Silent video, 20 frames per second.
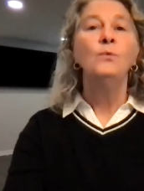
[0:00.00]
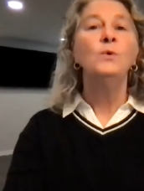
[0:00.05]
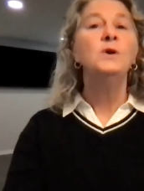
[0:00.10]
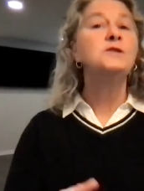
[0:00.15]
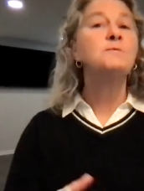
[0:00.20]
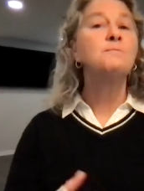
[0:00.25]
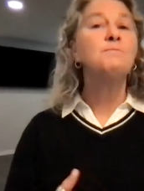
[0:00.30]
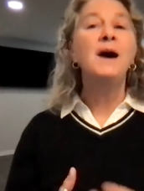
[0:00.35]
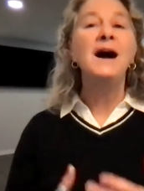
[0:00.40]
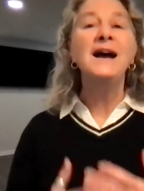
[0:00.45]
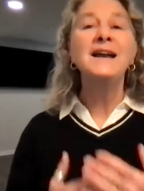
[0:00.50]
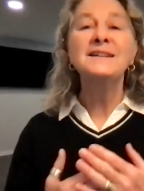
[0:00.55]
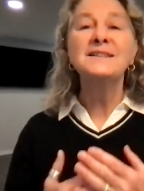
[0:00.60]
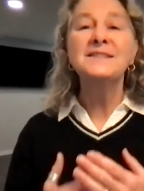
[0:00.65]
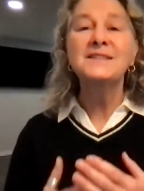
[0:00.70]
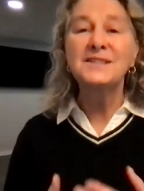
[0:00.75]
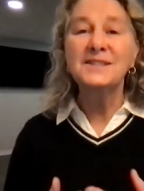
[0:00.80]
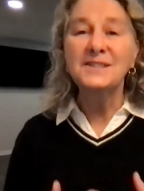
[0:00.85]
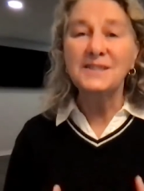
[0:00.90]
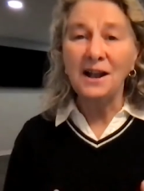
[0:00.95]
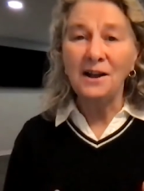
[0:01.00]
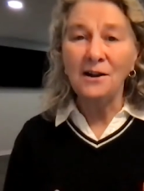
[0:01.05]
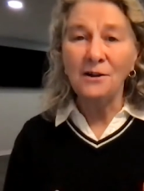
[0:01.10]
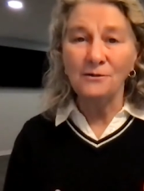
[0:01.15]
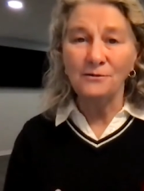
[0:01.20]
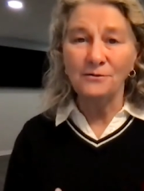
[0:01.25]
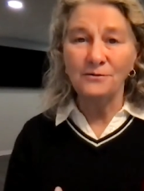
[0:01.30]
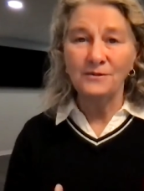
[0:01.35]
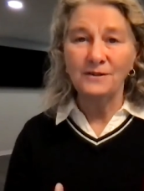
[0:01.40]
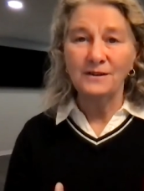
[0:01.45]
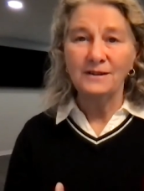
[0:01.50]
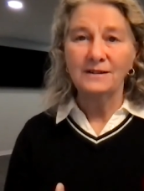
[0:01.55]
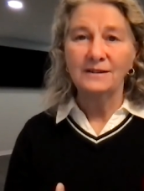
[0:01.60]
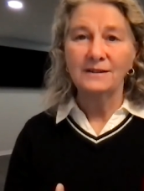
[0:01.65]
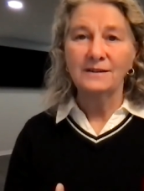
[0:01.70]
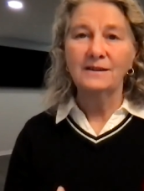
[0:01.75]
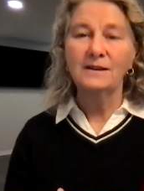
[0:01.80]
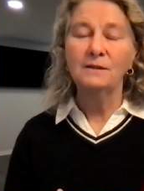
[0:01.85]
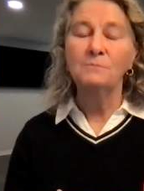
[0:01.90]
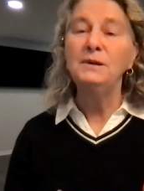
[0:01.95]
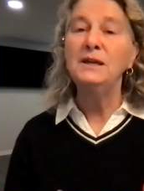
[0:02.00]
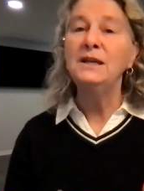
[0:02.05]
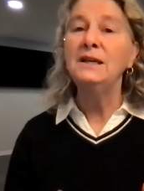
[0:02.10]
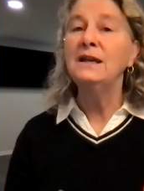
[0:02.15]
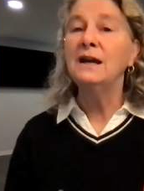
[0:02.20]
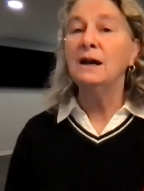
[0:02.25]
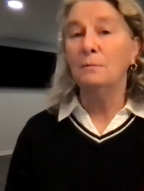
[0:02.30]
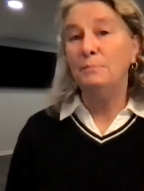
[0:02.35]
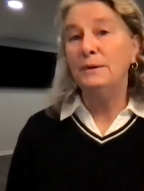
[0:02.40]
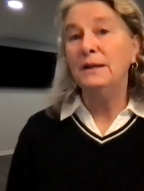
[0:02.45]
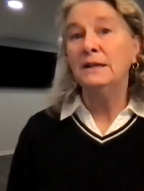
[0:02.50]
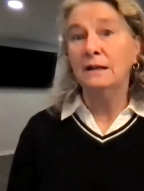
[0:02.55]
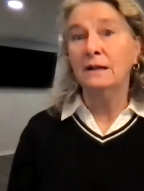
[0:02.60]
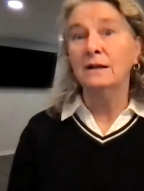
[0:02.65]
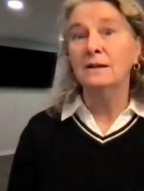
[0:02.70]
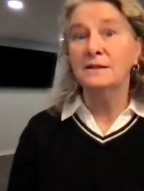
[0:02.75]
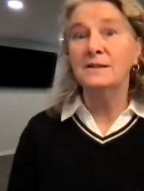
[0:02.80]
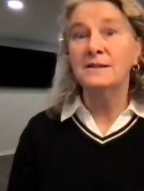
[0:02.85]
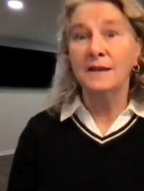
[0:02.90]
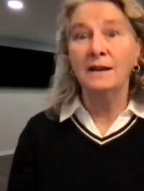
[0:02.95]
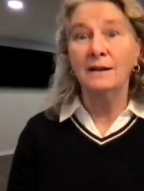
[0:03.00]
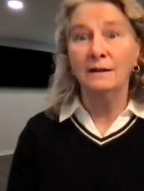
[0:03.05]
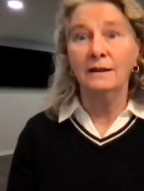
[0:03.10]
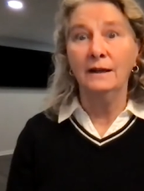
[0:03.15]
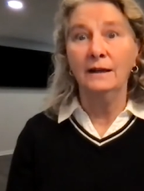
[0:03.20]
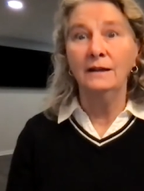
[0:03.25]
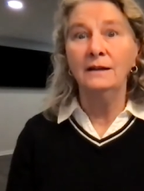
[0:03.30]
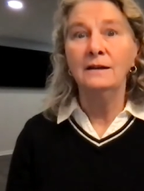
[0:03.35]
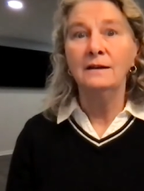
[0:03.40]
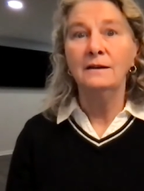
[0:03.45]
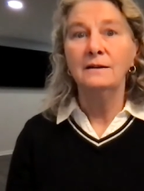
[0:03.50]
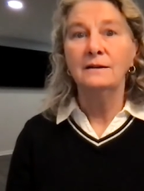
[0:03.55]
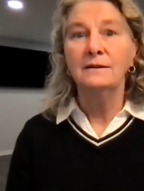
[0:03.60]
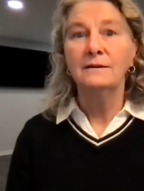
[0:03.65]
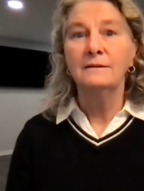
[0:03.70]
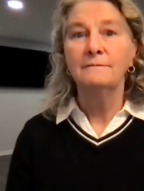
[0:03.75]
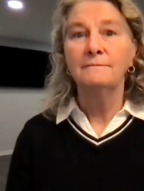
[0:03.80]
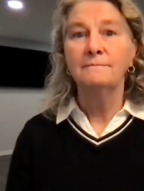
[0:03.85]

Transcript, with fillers: which by itself can be a bit unsettling.